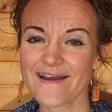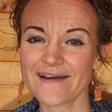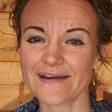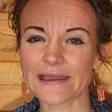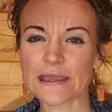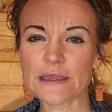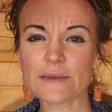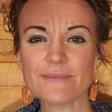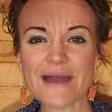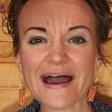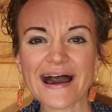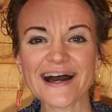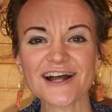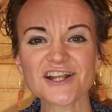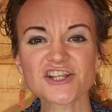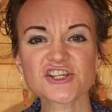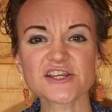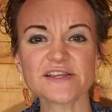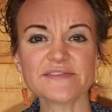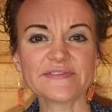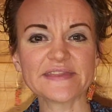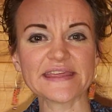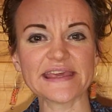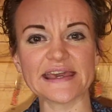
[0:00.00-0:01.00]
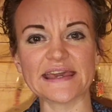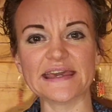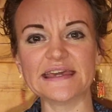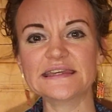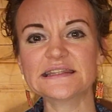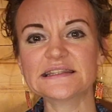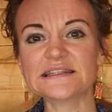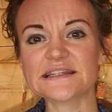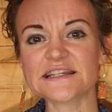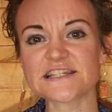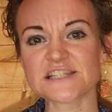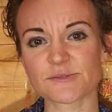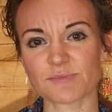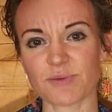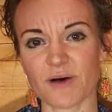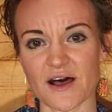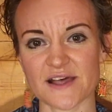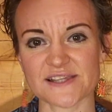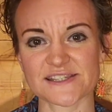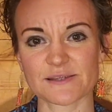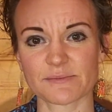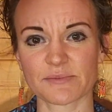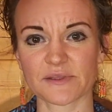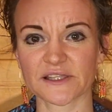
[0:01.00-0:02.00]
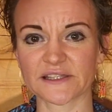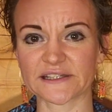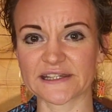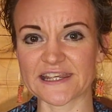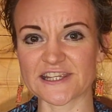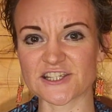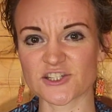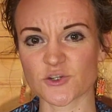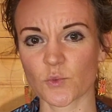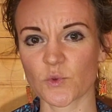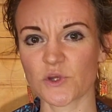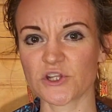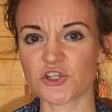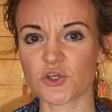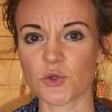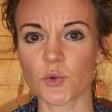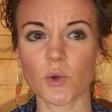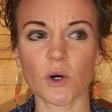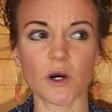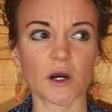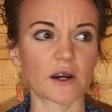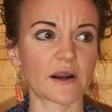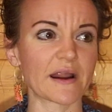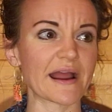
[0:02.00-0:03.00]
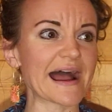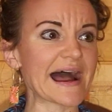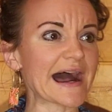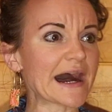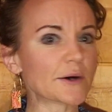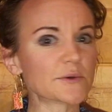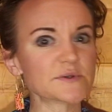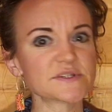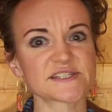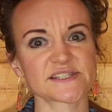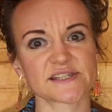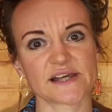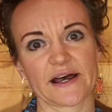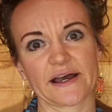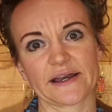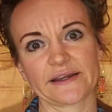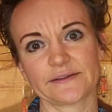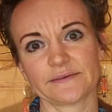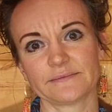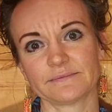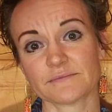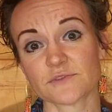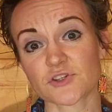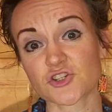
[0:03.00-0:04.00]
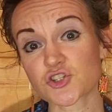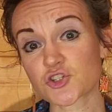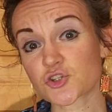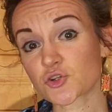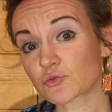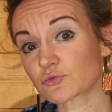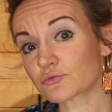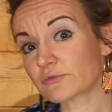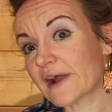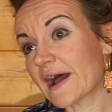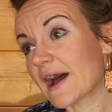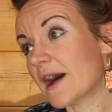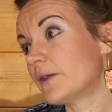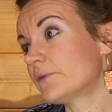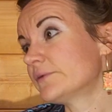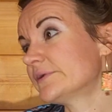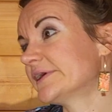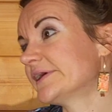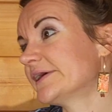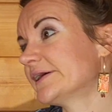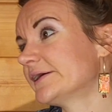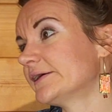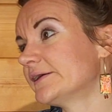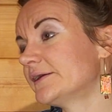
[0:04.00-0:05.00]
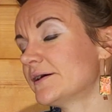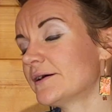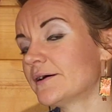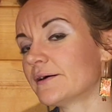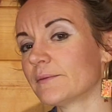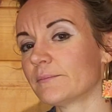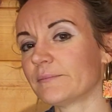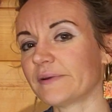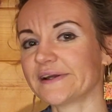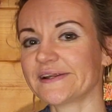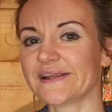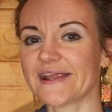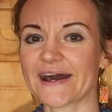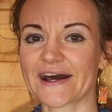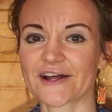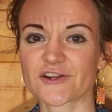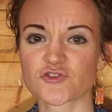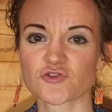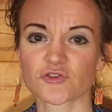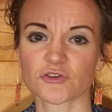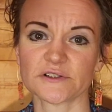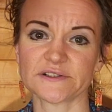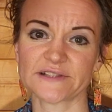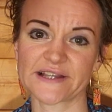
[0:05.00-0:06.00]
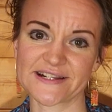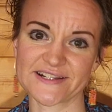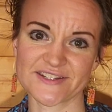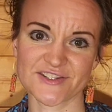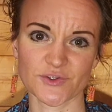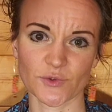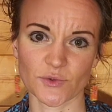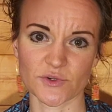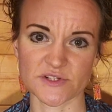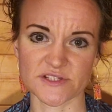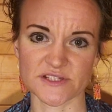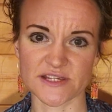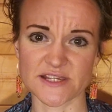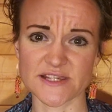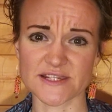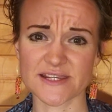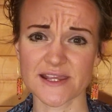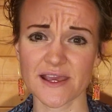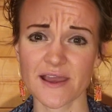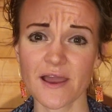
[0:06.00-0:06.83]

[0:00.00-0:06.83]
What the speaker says: Imagine the endless possibilities when you are outside, surrounded by natural light sources.